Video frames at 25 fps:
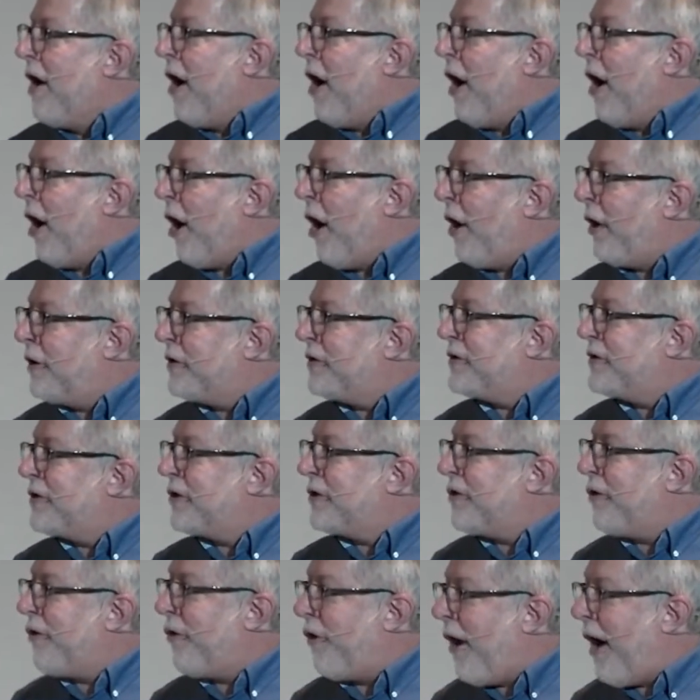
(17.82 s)
heart's
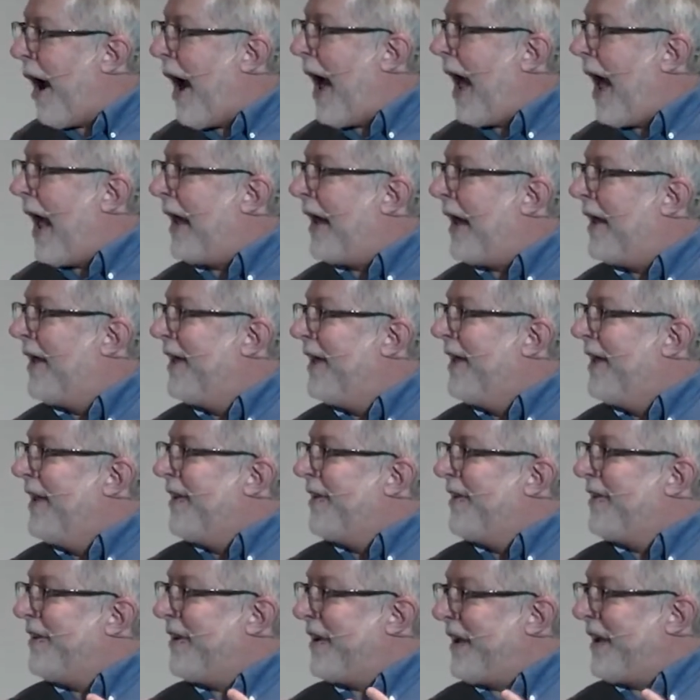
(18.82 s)
cry
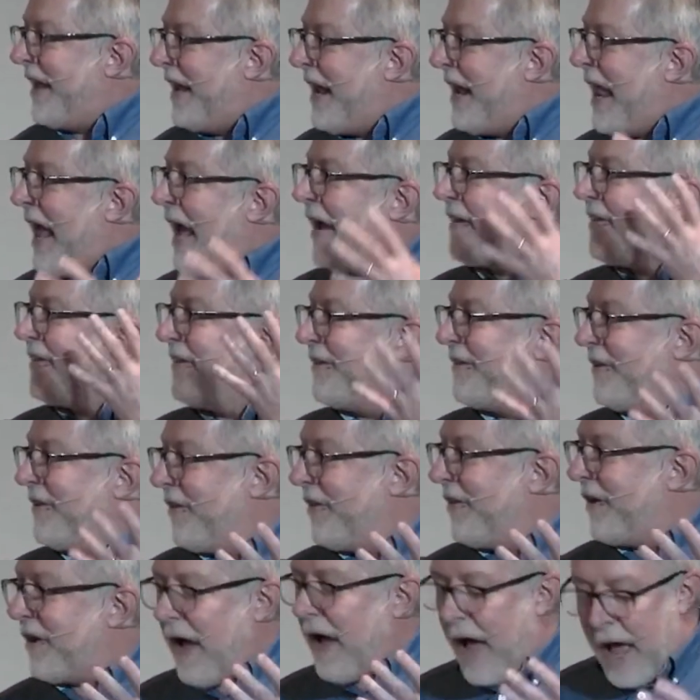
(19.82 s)
to connect to
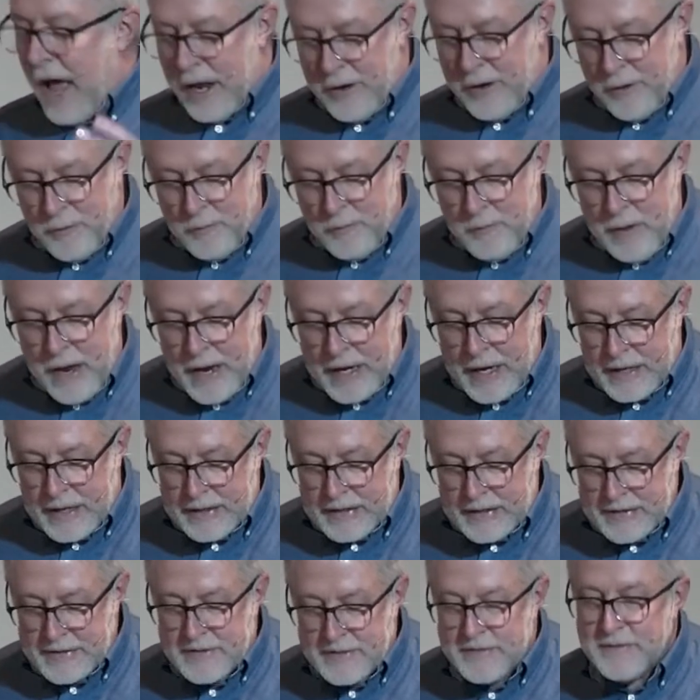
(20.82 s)
the God who made
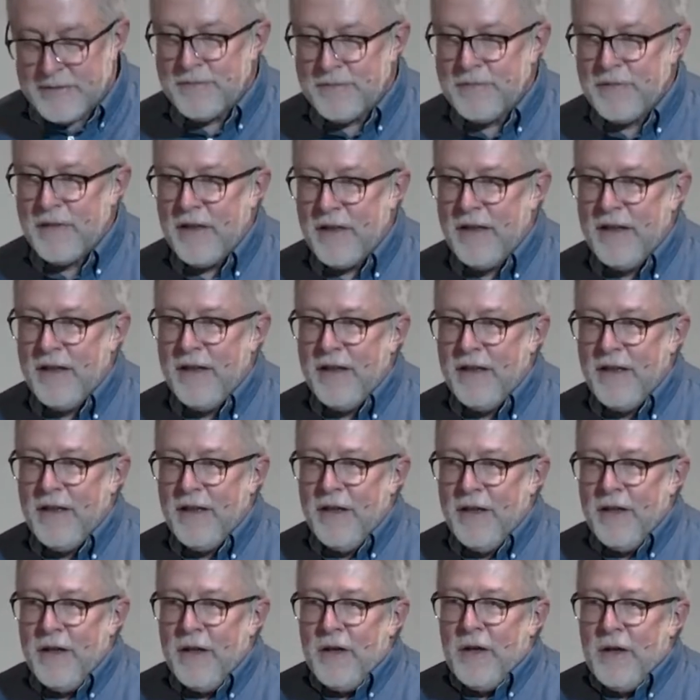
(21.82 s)
us.
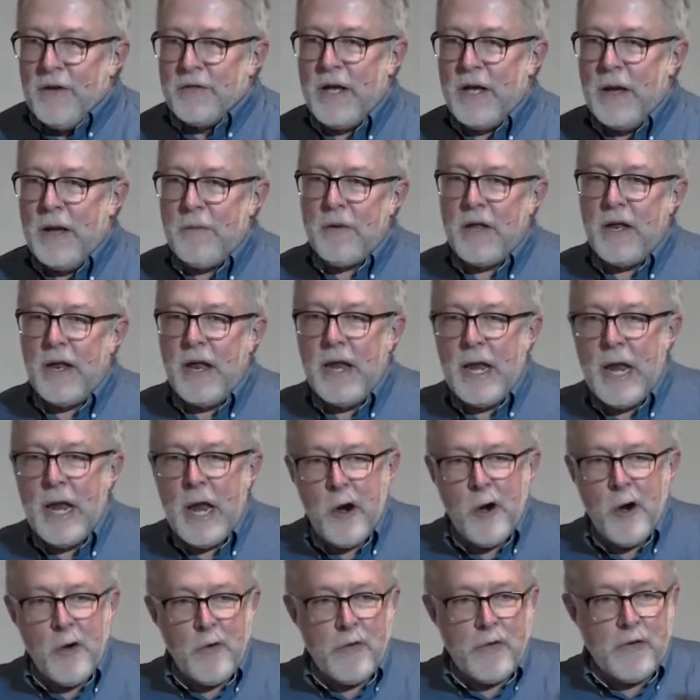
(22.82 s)
So I'm going to
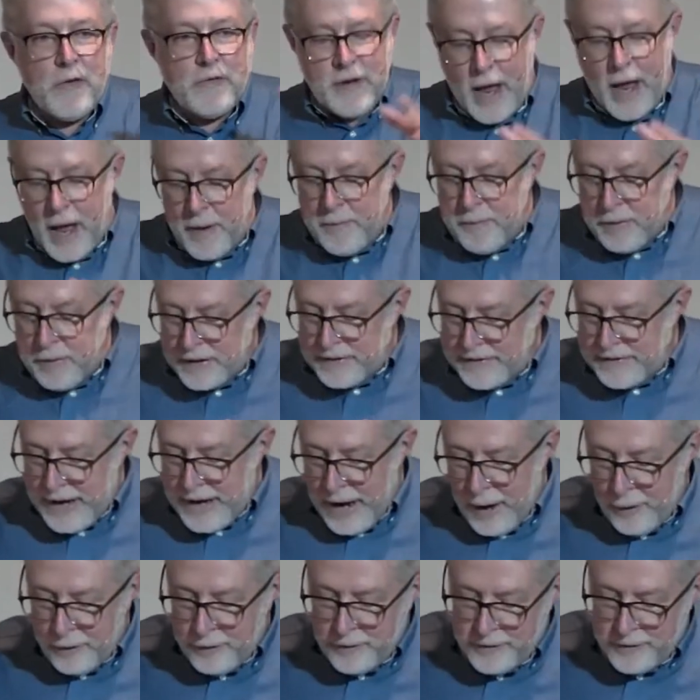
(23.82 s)
narrow the topic
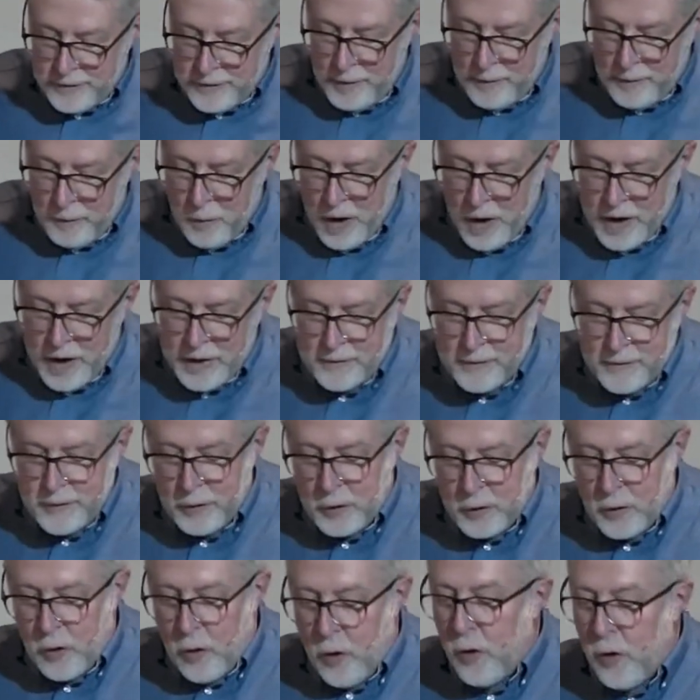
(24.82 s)
down somewhat
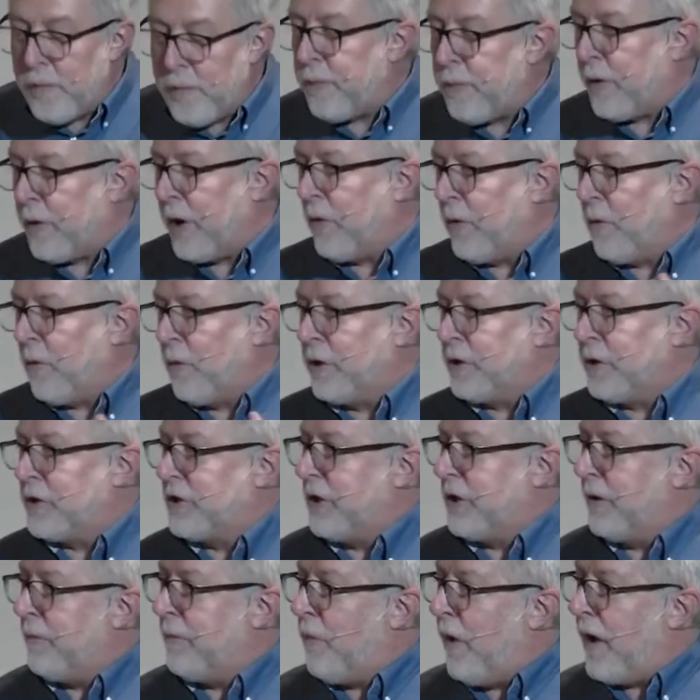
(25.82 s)
to corporate
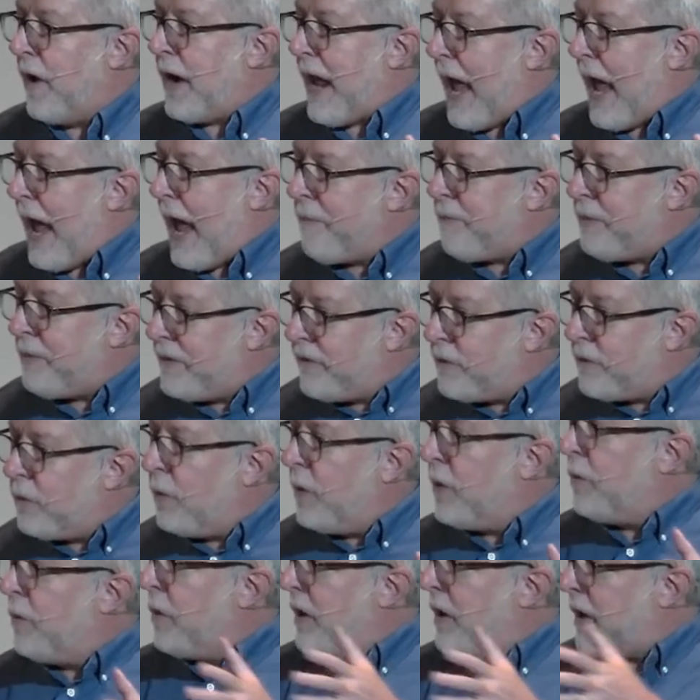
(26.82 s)
worship, what happens
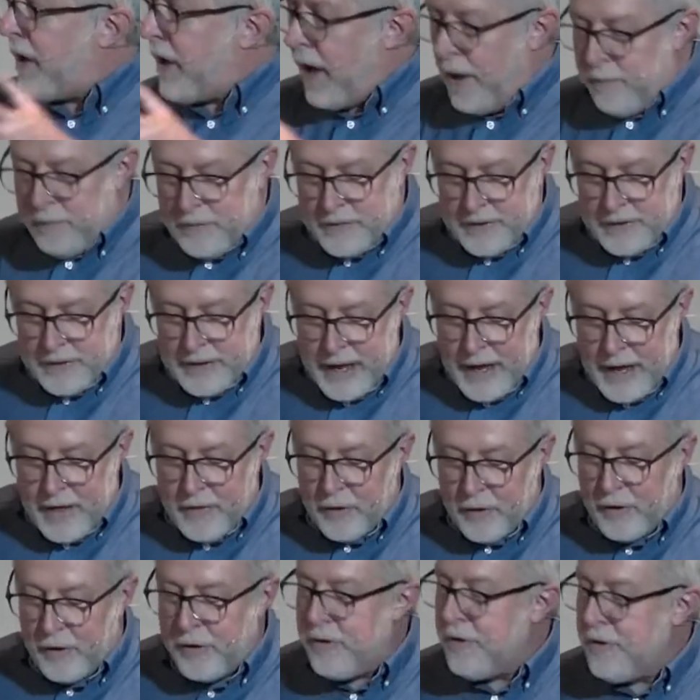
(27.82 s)
when we come
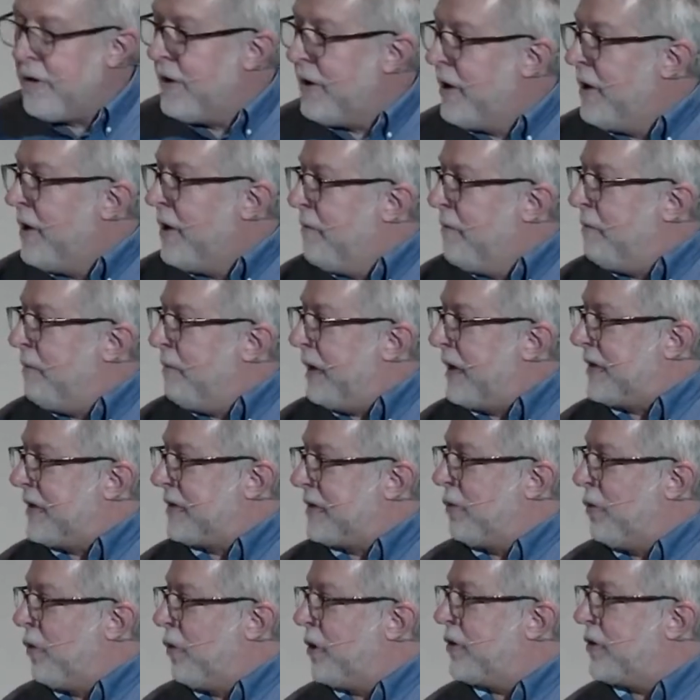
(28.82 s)
together,
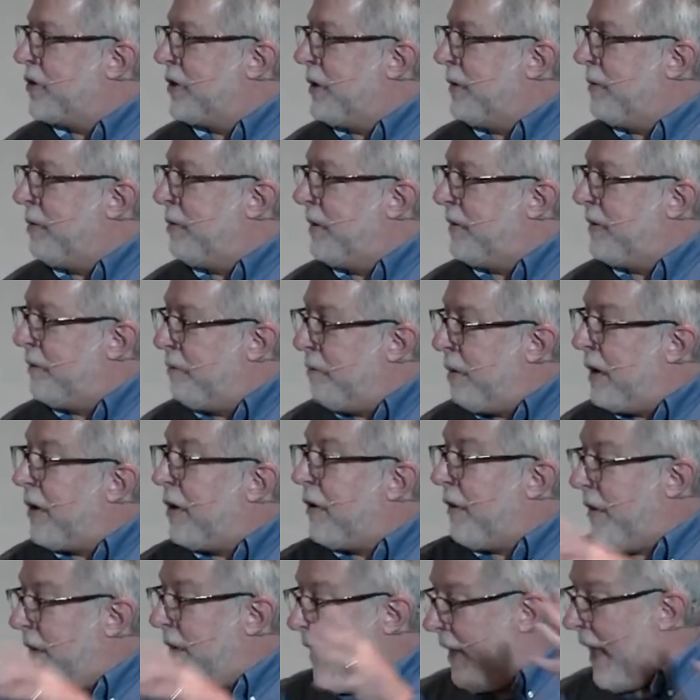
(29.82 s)
because worship is
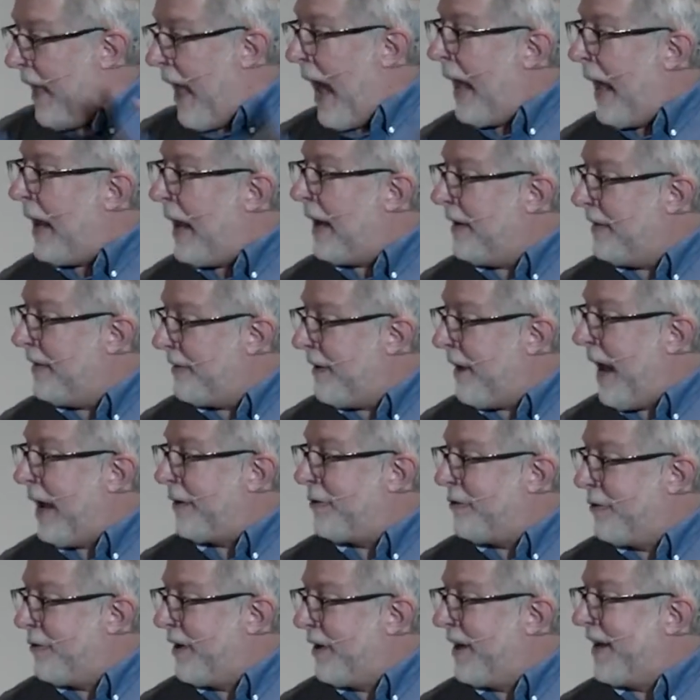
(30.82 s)
bigger than that. It's
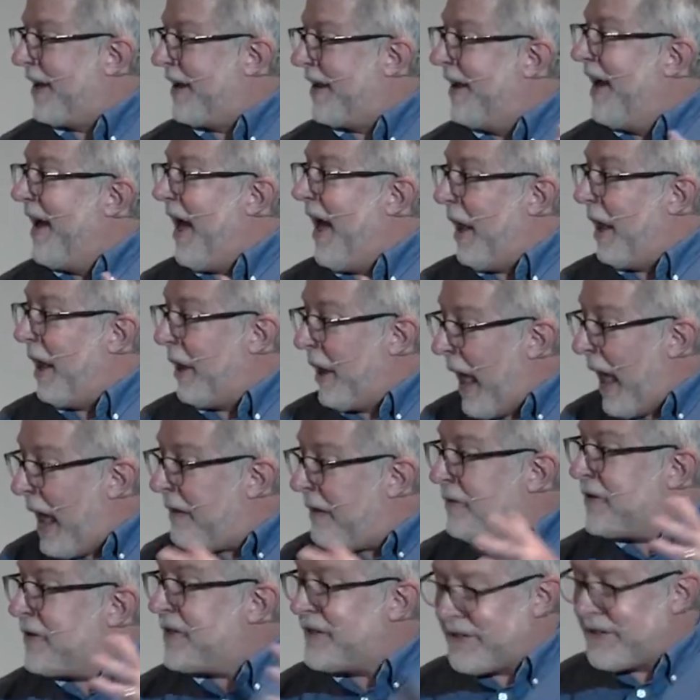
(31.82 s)
actually a
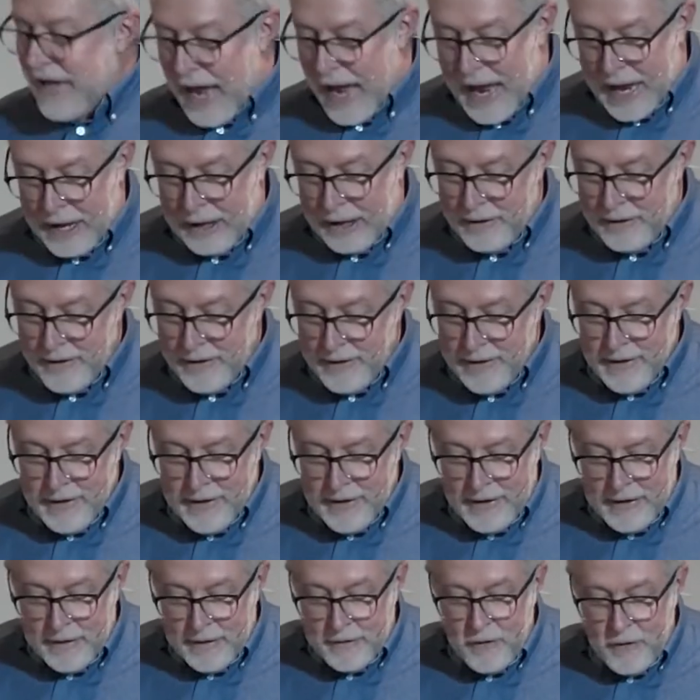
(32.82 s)
lifestyle.
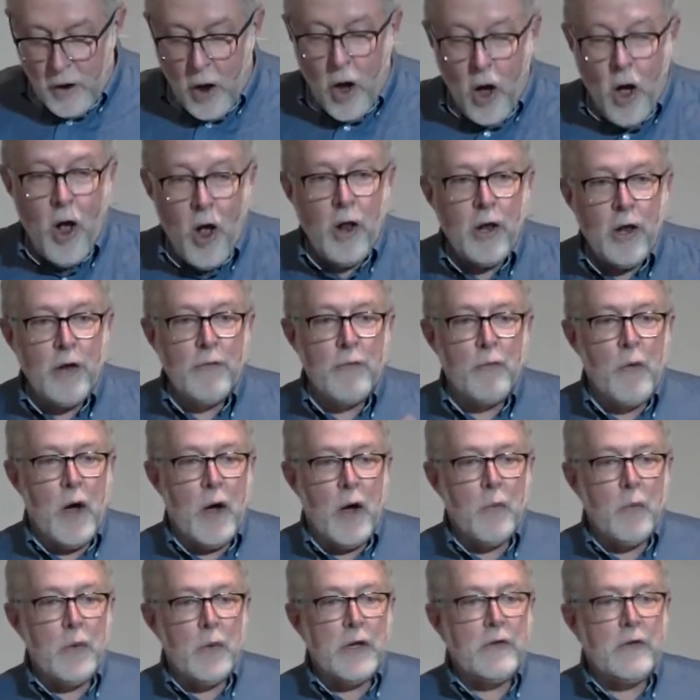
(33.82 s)
It's all of
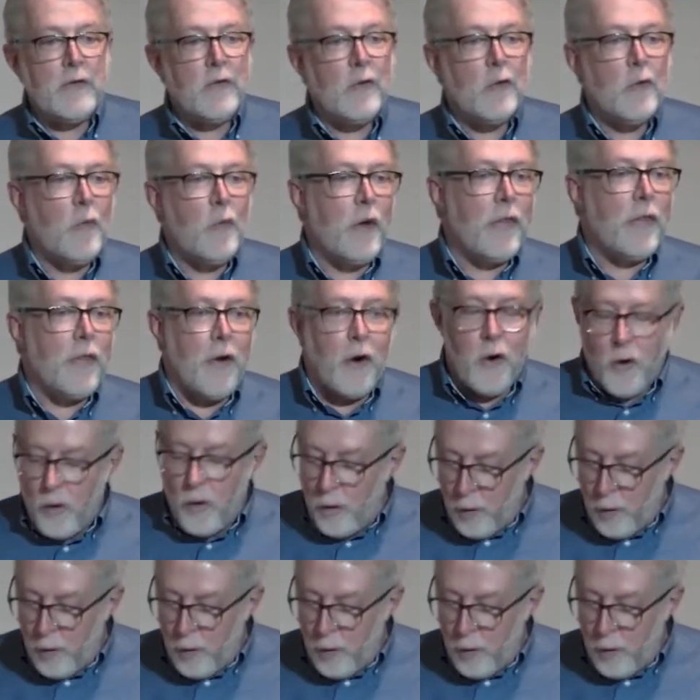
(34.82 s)
what we do with our